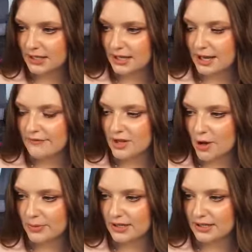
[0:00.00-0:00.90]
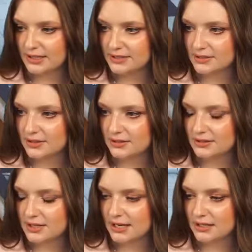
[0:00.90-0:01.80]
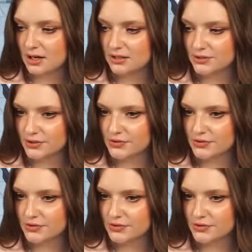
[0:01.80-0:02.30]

I've not been any any concerts